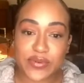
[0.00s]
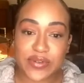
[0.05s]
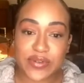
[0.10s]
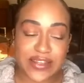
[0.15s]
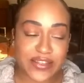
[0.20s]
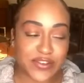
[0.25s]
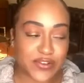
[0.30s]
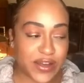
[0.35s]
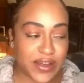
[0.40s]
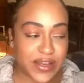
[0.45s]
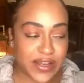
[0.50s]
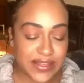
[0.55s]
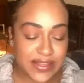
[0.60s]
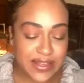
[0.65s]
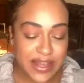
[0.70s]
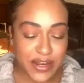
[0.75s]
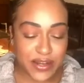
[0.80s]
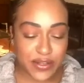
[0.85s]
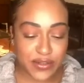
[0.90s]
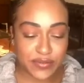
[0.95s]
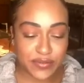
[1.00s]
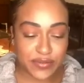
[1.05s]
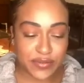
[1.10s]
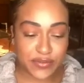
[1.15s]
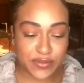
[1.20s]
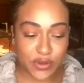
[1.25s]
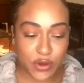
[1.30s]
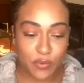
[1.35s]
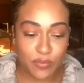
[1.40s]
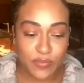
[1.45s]
it's it's kind of
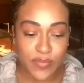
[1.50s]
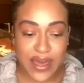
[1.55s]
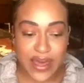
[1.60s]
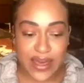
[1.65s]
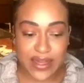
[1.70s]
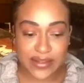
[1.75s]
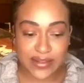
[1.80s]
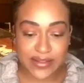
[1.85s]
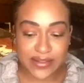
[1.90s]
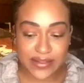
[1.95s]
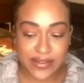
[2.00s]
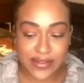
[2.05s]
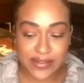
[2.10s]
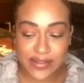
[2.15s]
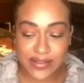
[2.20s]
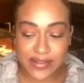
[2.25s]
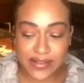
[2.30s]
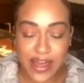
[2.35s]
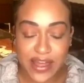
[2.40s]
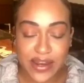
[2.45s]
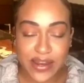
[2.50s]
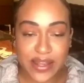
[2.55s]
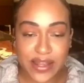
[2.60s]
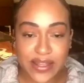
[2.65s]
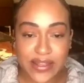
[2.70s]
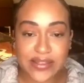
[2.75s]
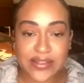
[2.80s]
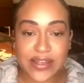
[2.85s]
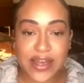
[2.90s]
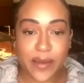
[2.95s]
dope that this is kind of like
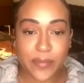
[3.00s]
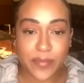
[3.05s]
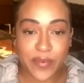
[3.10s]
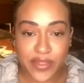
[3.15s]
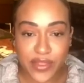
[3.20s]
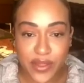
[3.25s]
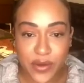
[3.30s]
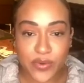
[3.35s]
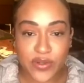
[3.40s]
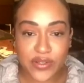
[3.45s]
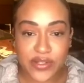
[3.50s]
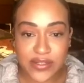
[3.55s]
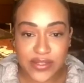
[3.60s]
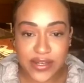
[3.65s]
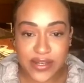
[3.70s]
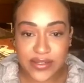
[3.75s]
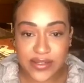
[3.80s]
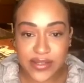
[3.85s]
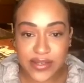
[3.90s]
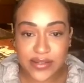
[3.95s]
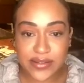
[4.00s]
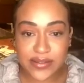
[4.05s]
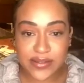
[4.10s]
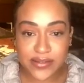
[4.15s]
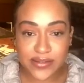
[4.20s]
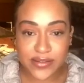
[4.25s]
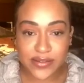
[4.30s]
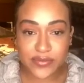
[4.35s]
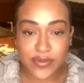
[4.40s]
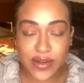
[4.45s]
the topic that we're discussing
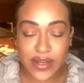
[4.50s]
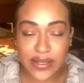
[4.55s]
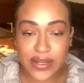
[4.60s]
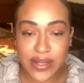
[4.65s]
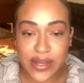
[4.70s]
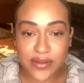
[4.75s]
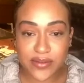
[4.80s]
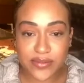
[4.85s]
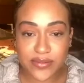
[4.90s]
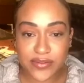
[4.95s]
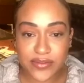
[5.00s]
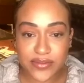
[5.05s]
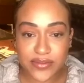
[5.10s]
right now.